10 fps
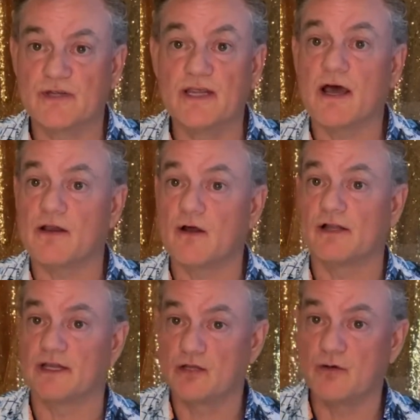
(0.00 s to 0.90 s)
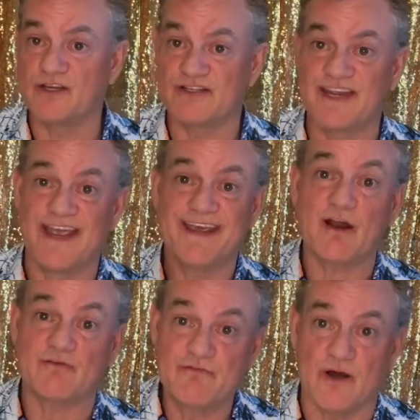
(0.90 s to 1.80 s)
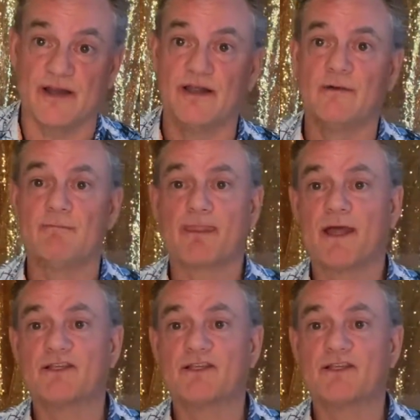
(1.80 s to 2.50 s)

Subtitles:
So he got not only 2 inches, he got a foot. And